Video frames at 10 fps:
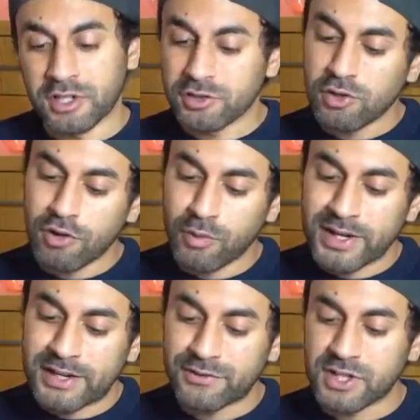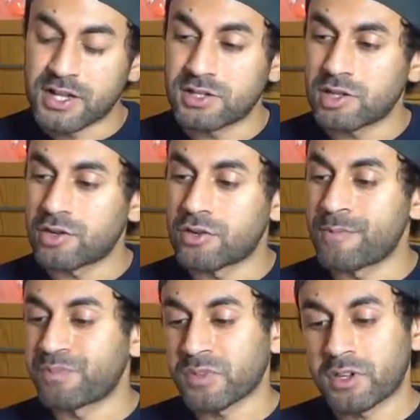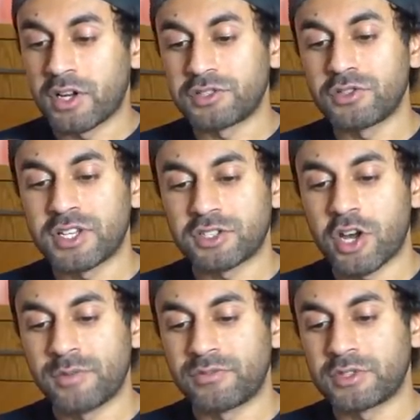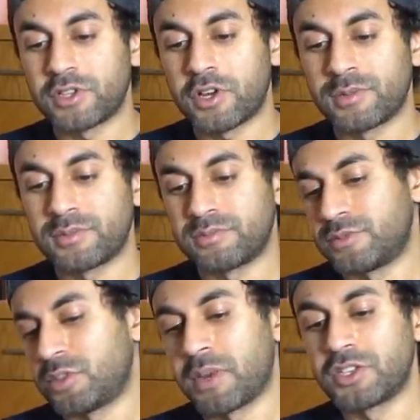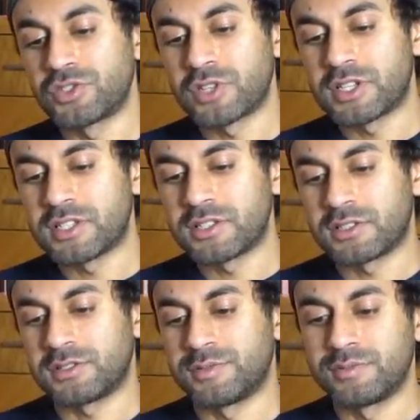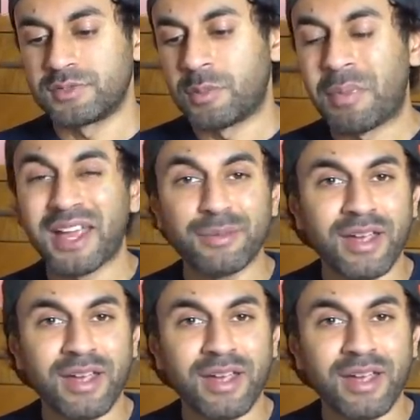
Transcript: I do a lot of weightlifting, so I do get time for time some injuries, some back